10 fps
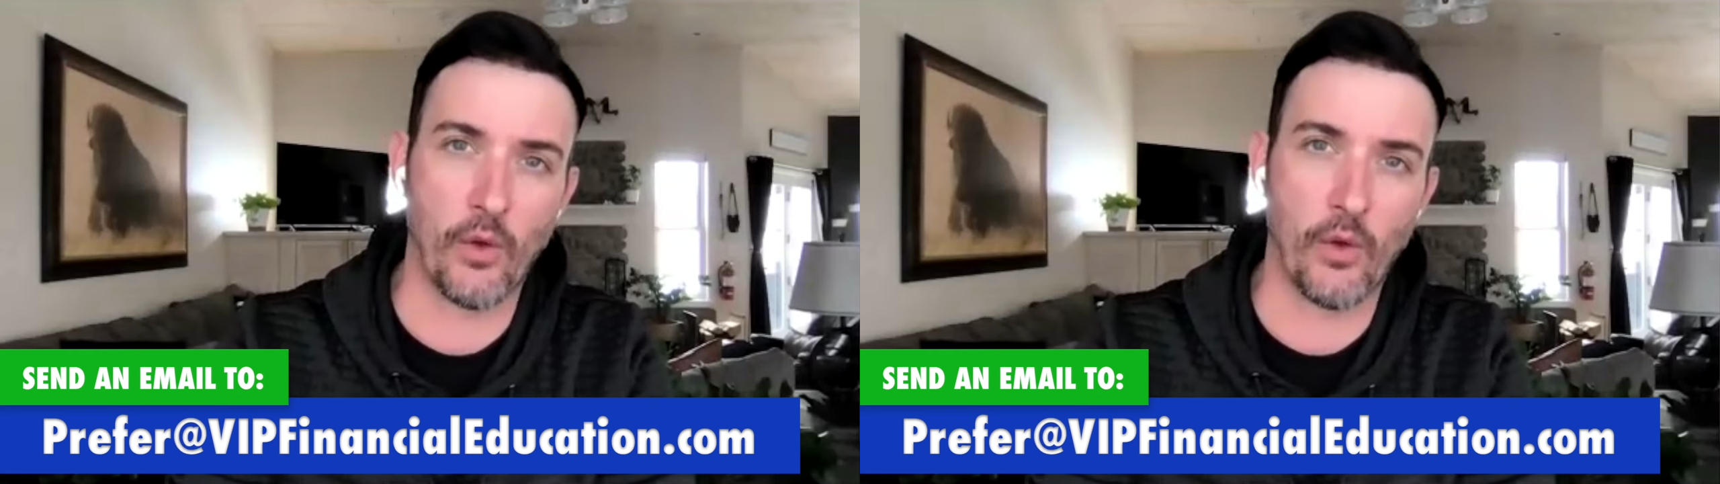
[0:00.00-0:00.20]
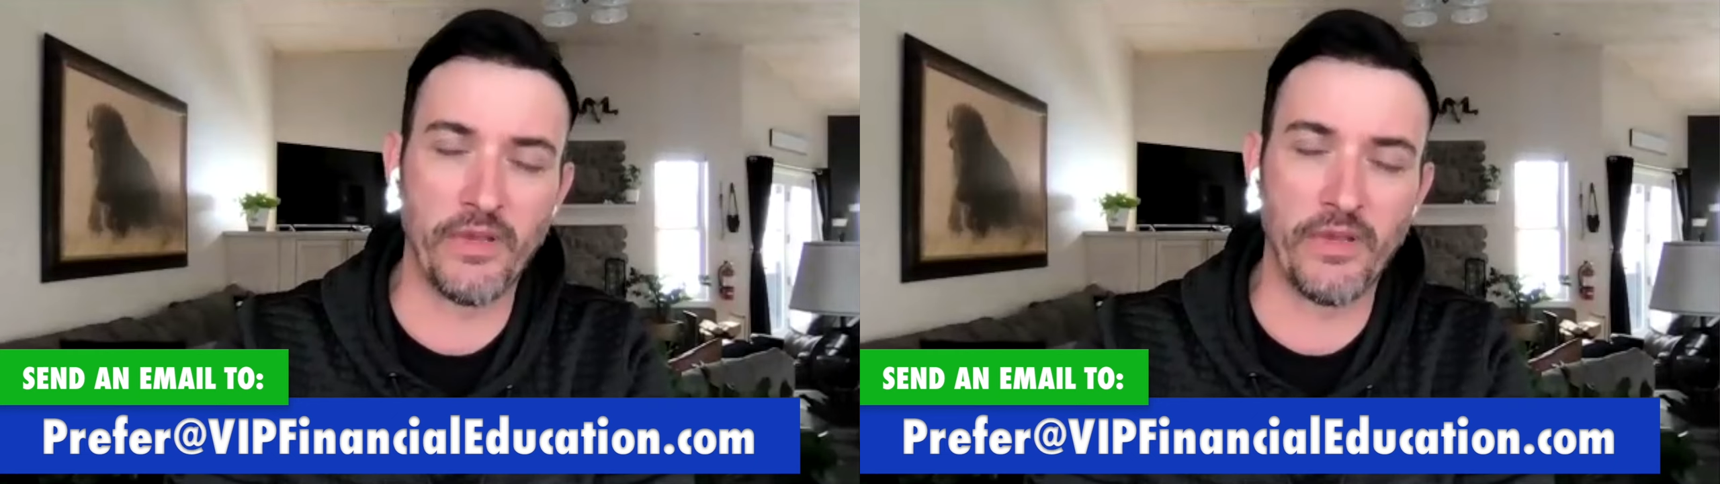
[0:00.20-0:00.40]

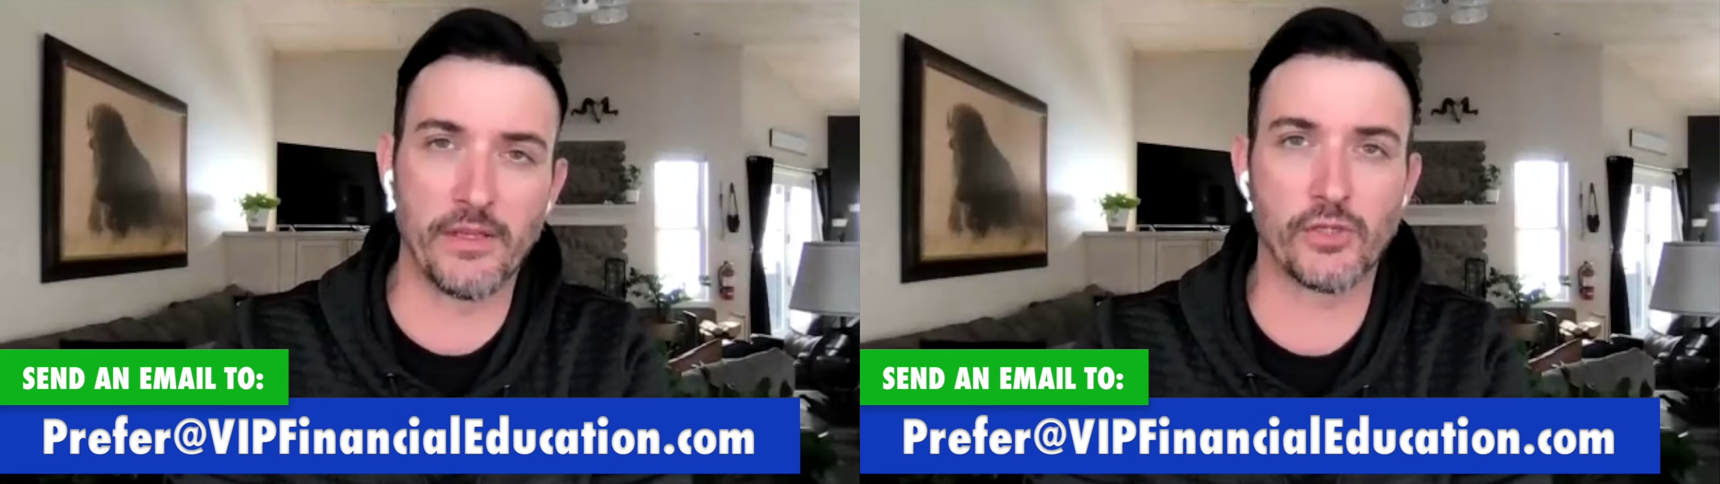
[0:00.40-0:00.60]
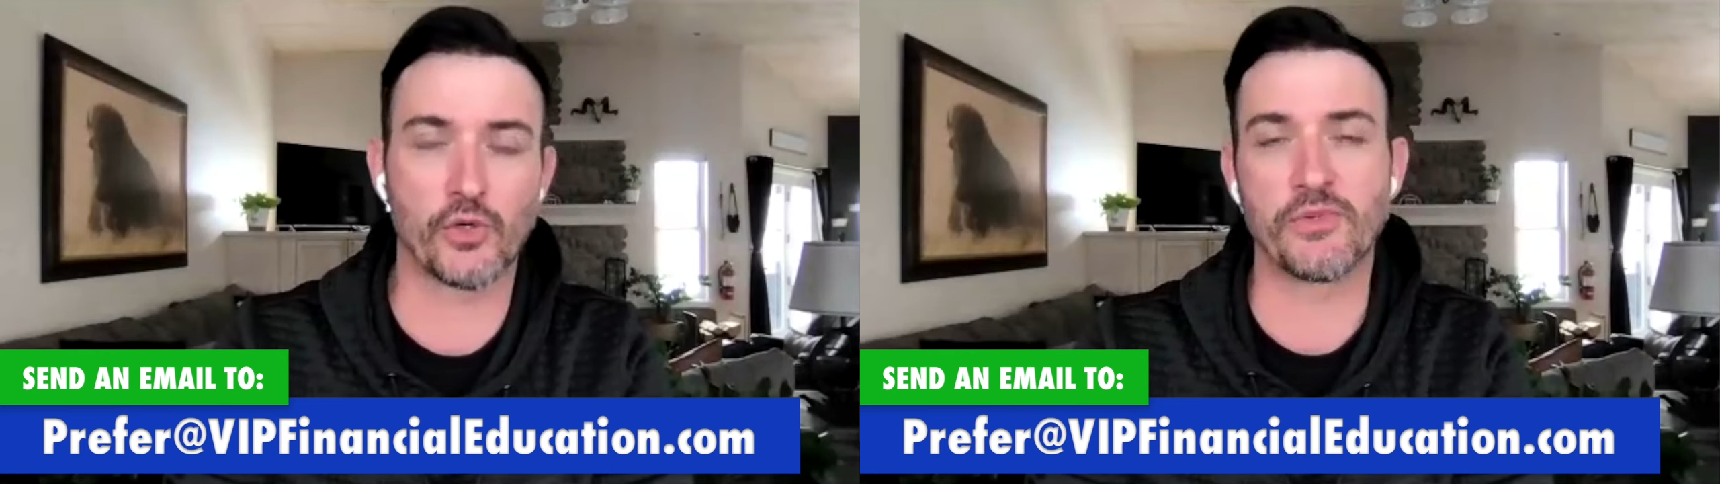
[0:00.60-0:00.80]
Email
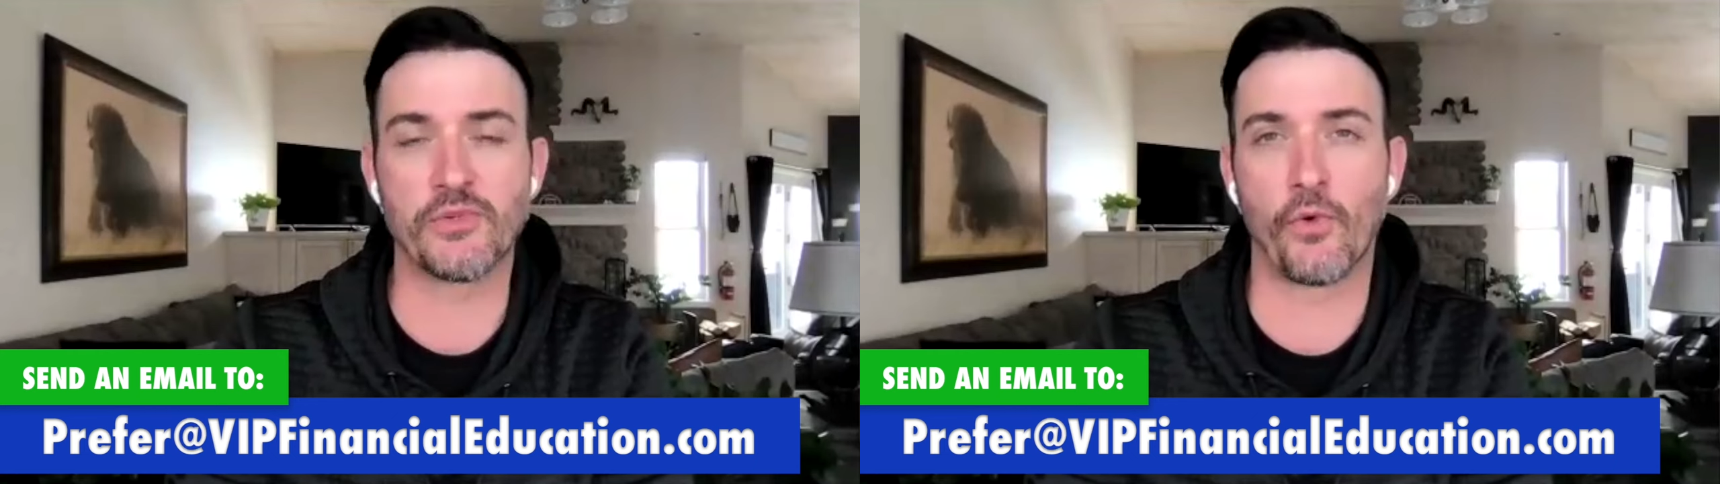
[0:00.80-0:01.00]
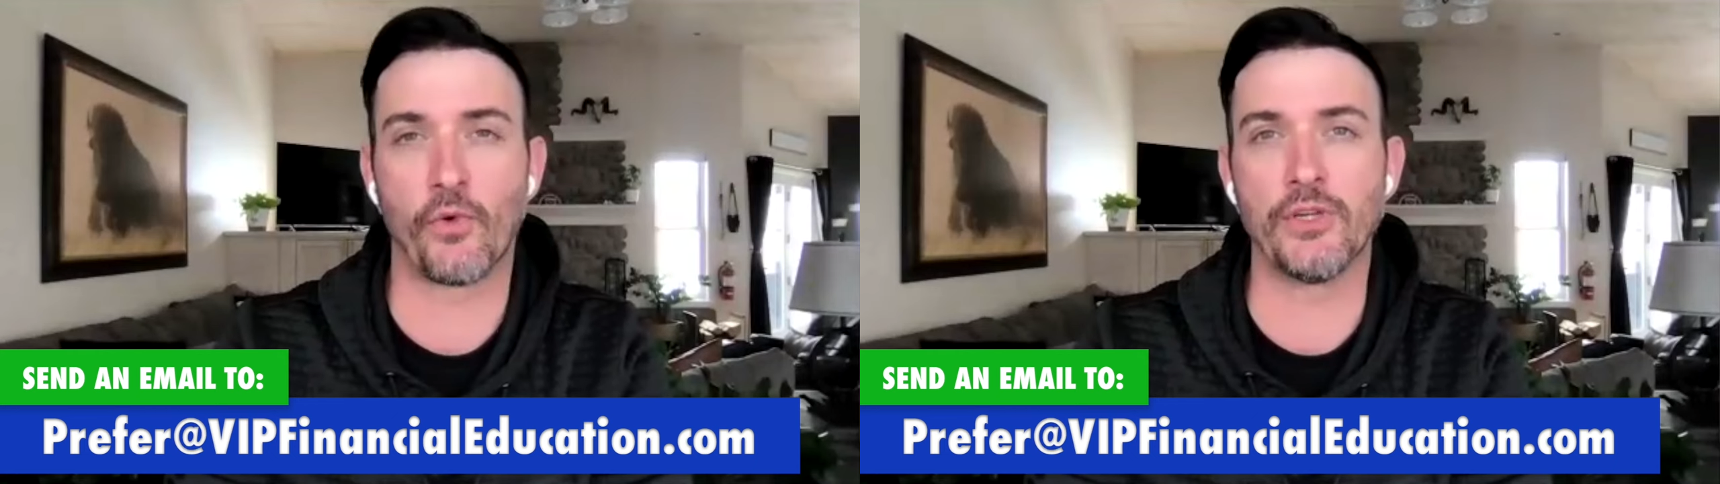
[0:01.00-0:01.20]
will be in the
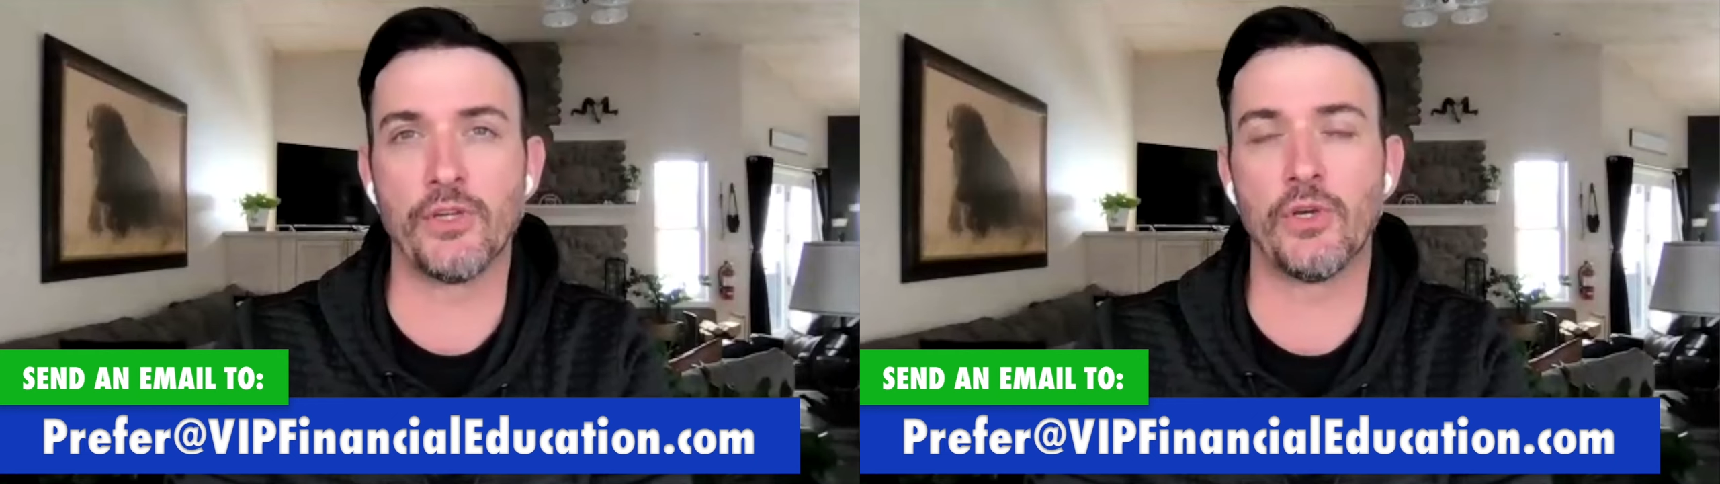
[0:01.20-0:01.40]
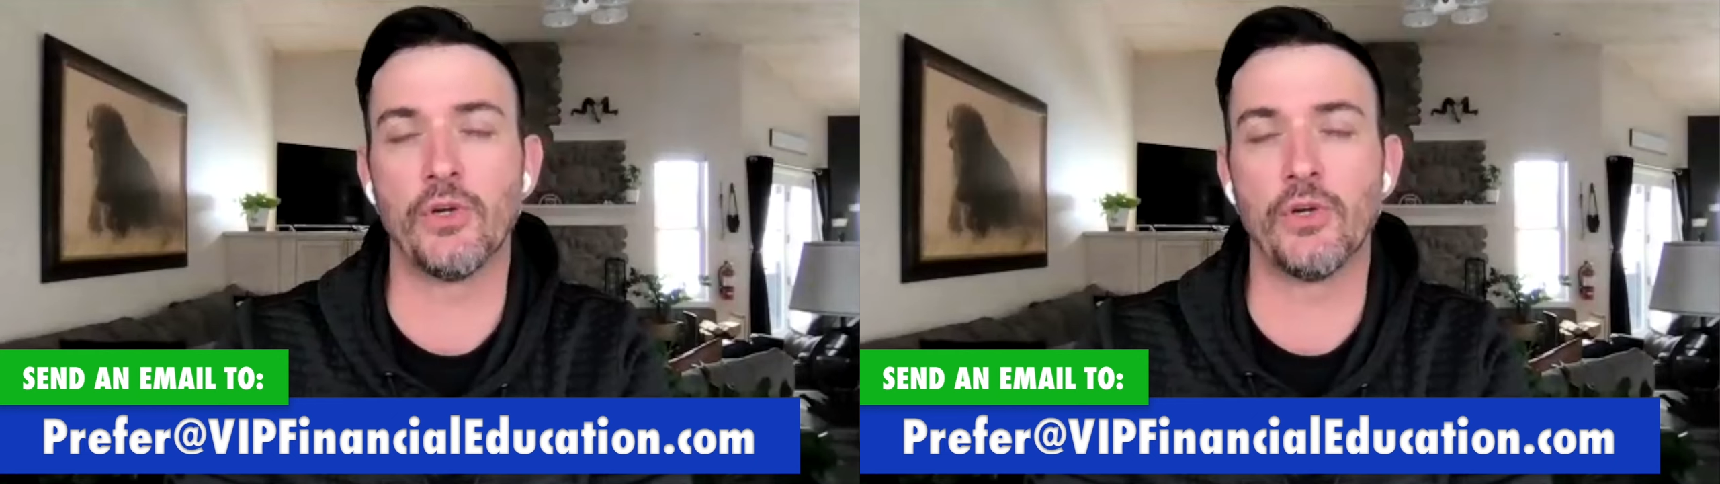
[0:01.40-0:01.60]
description
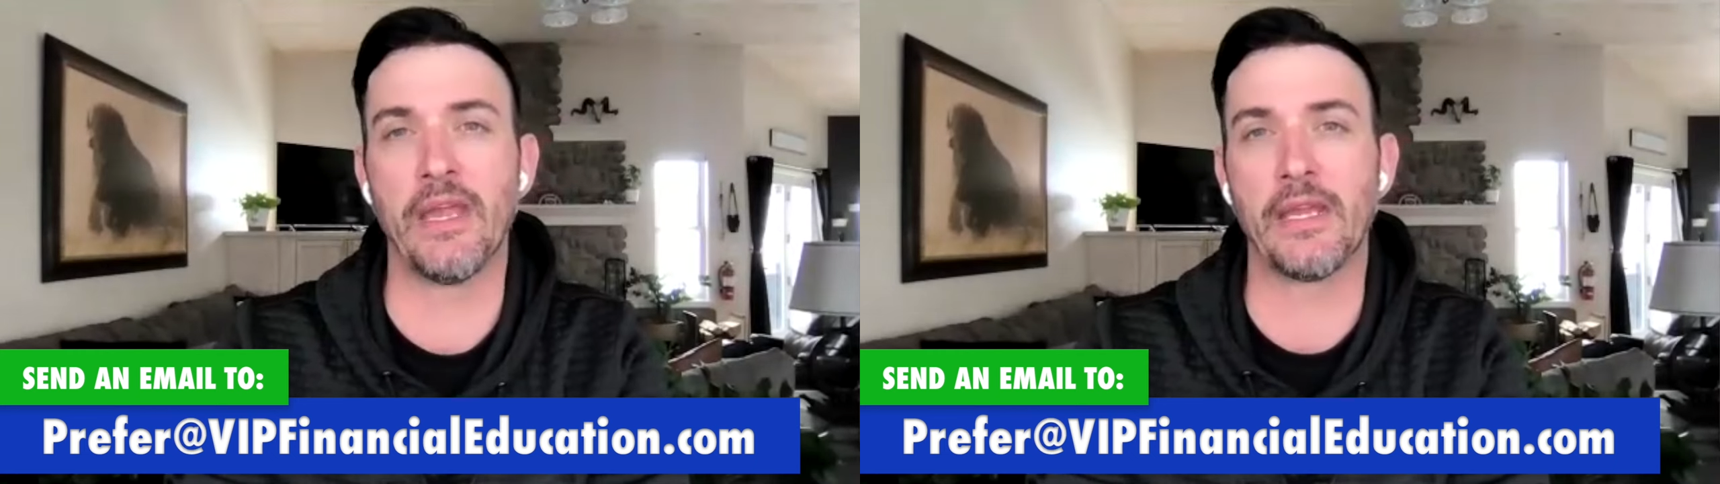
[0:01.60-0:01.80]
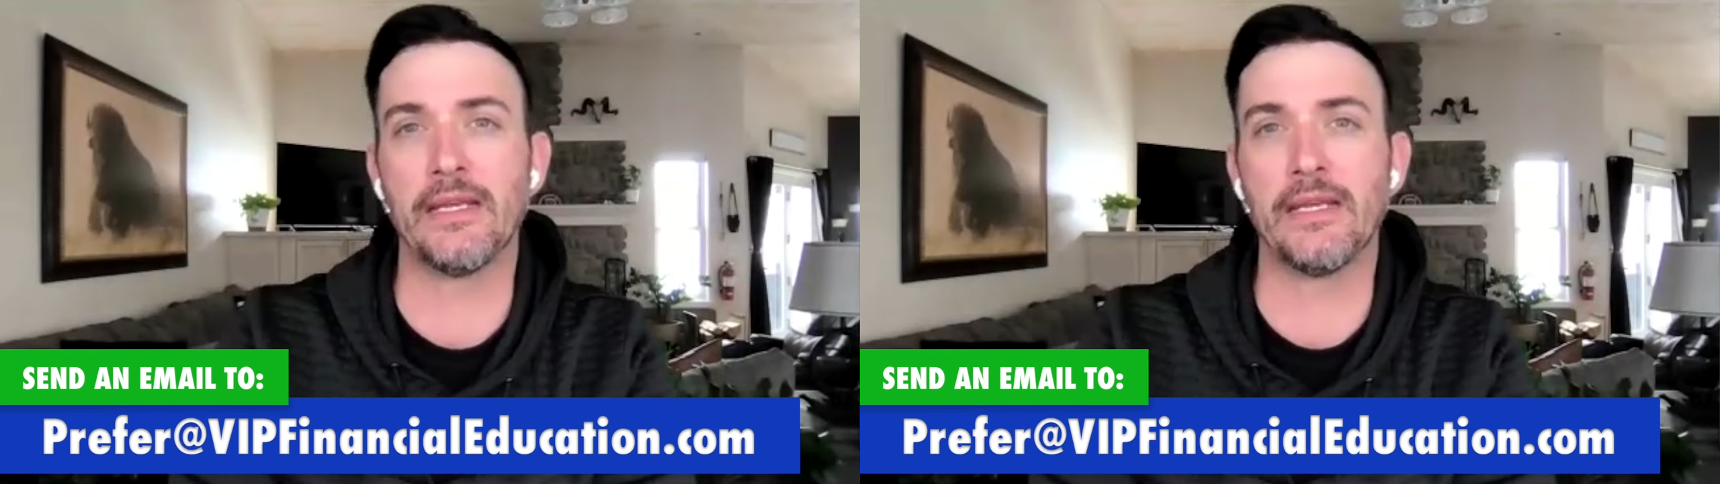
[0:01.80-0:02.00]
for you
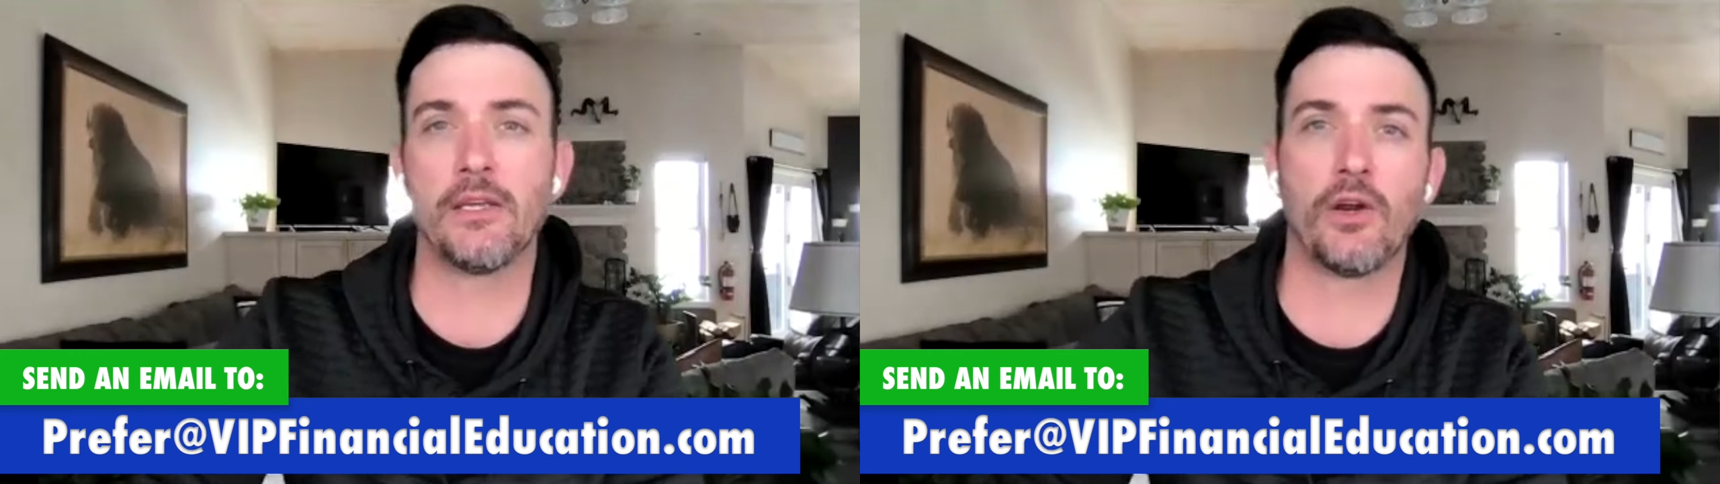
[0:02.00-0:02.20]
too to make